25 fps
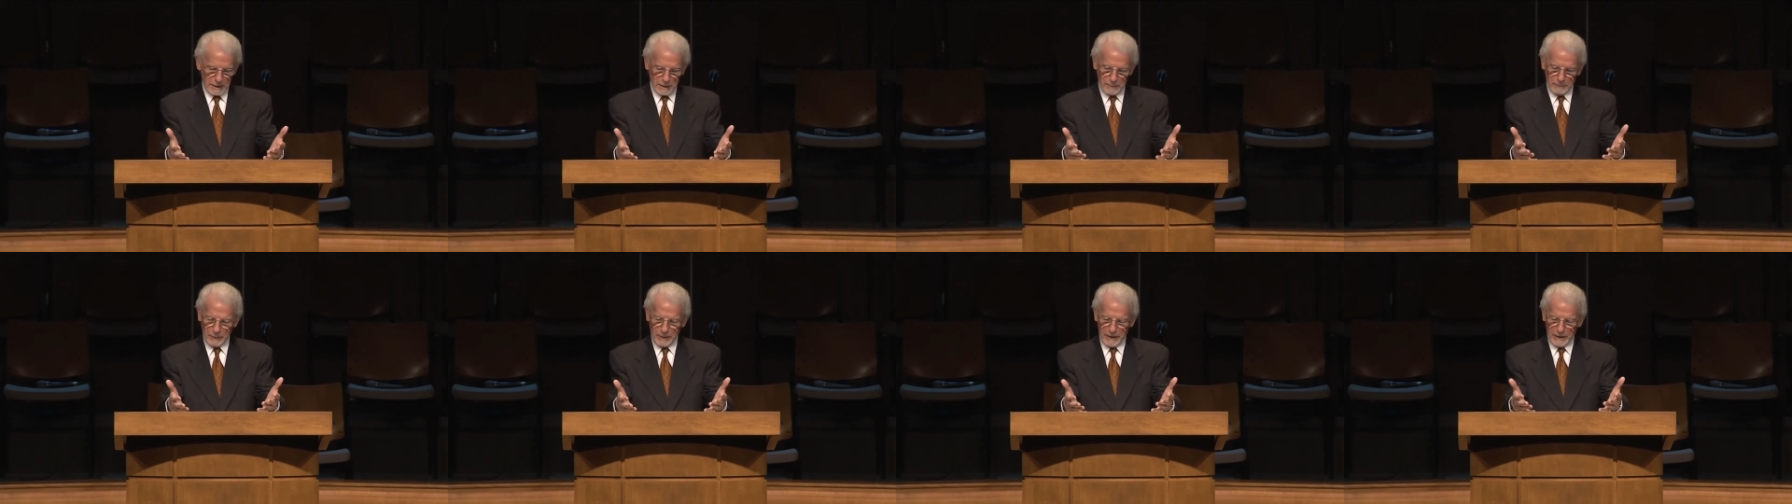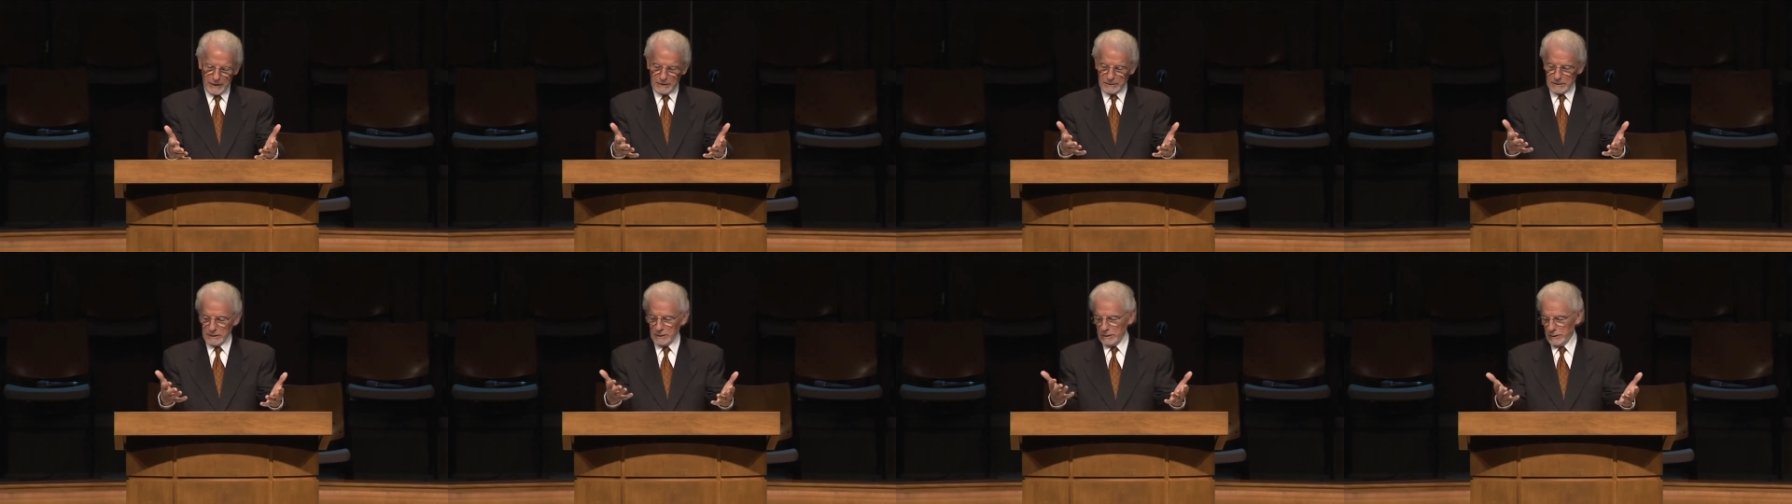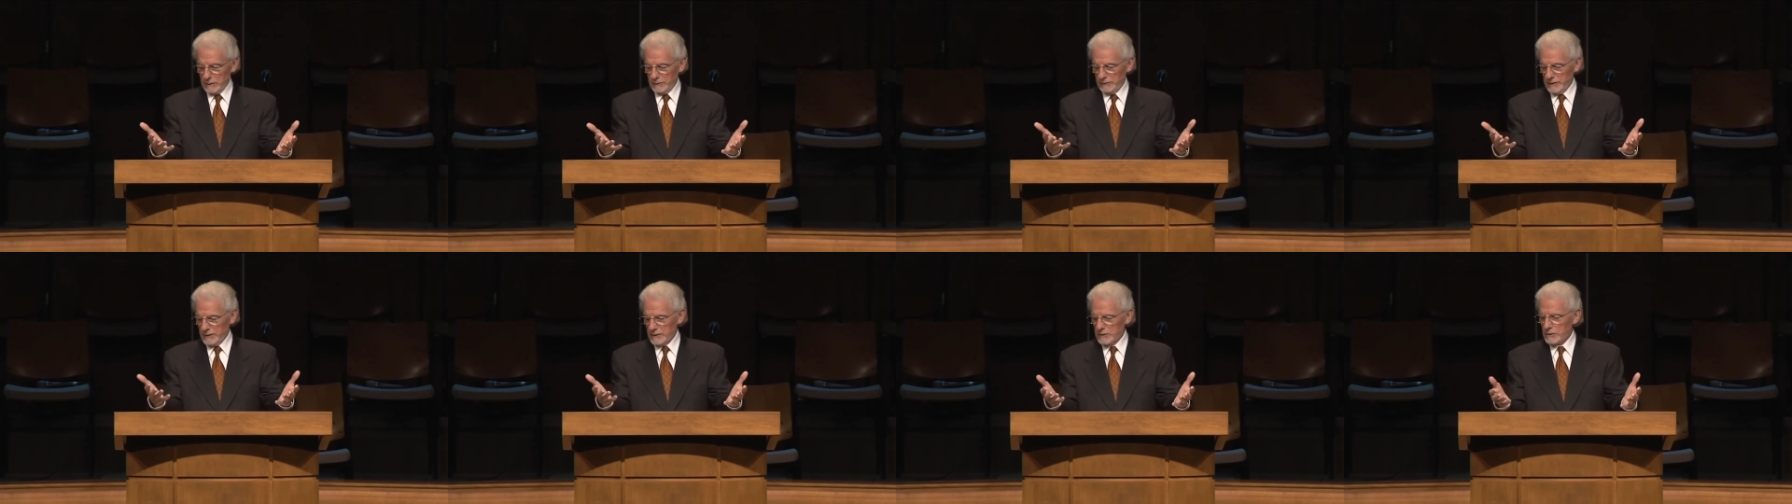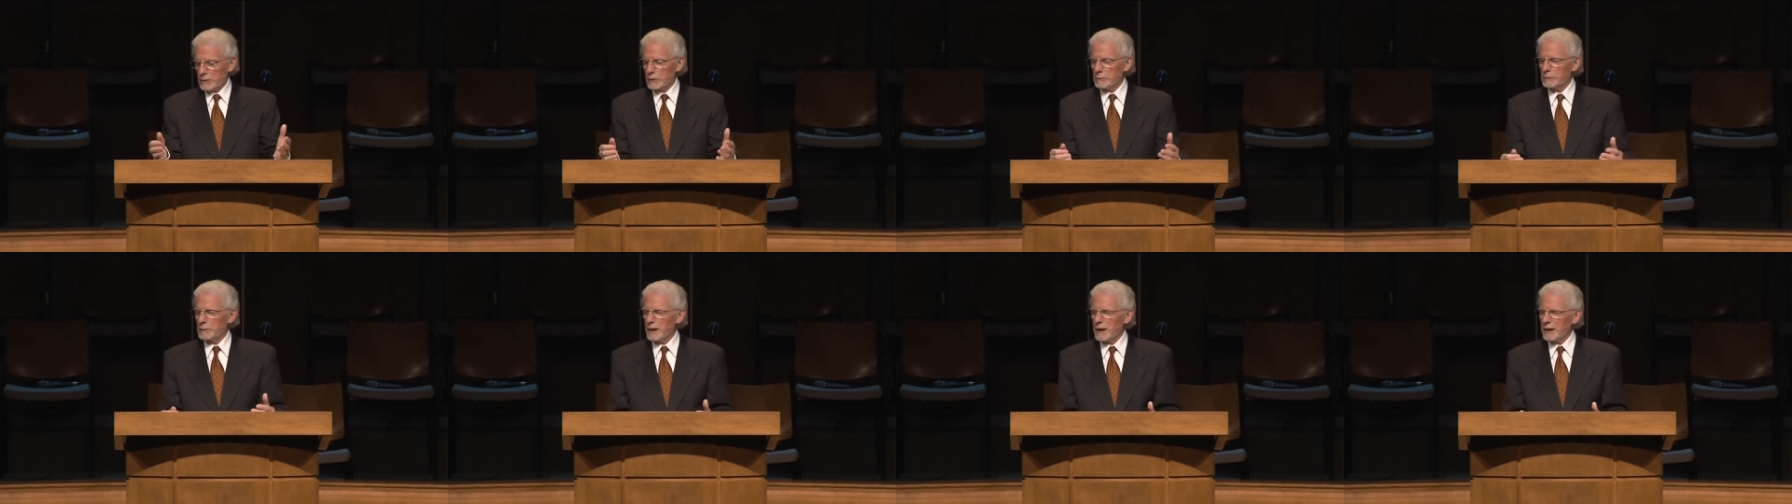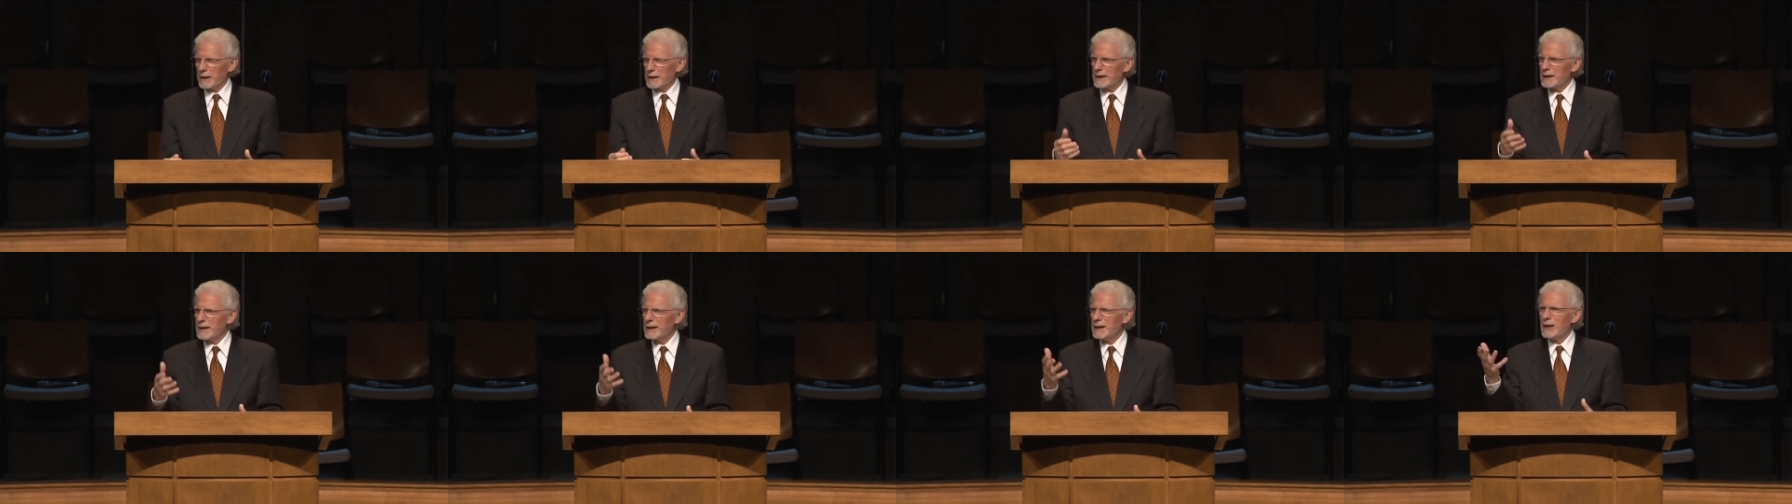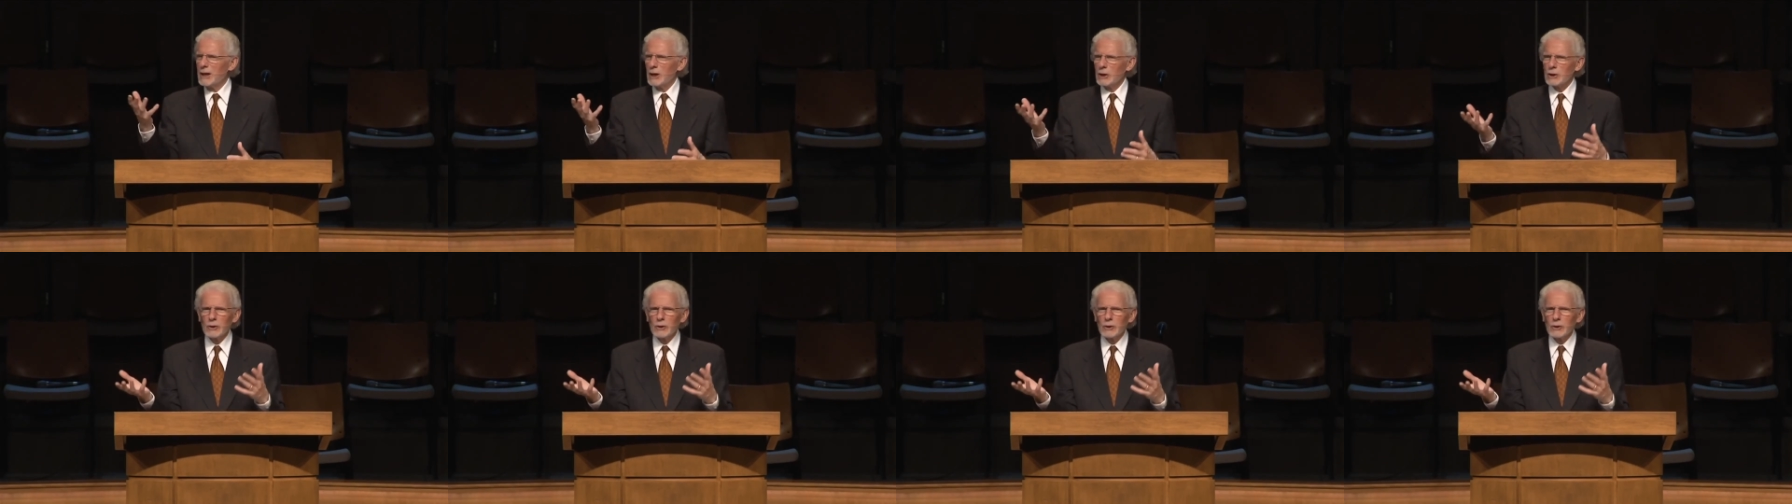compared to the physical body,